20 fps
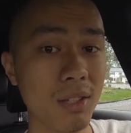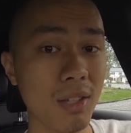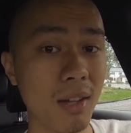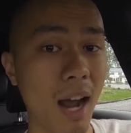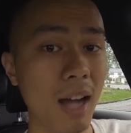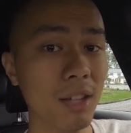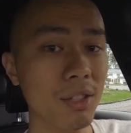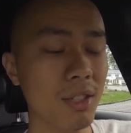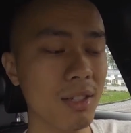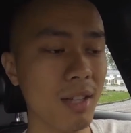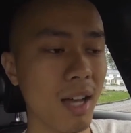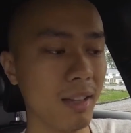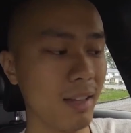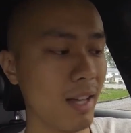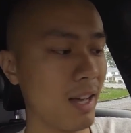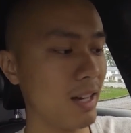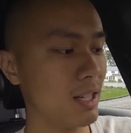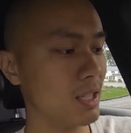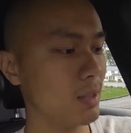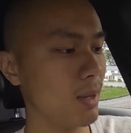They're actually not
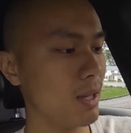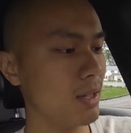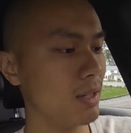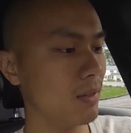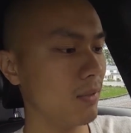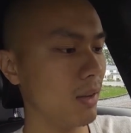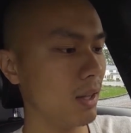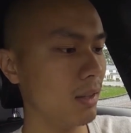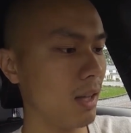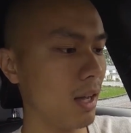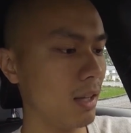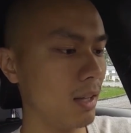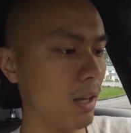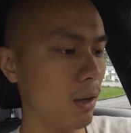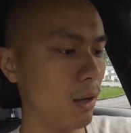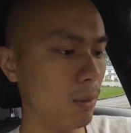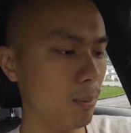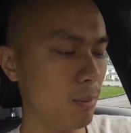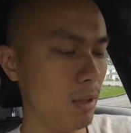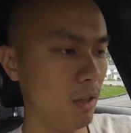that expensive. I thought
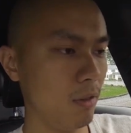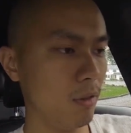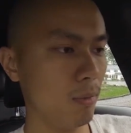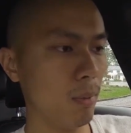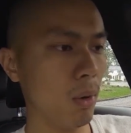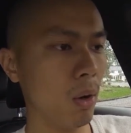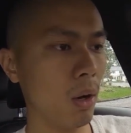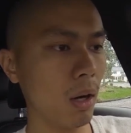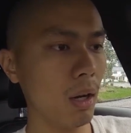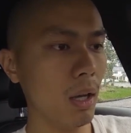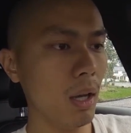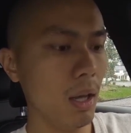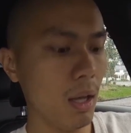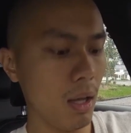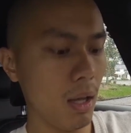they would be even more.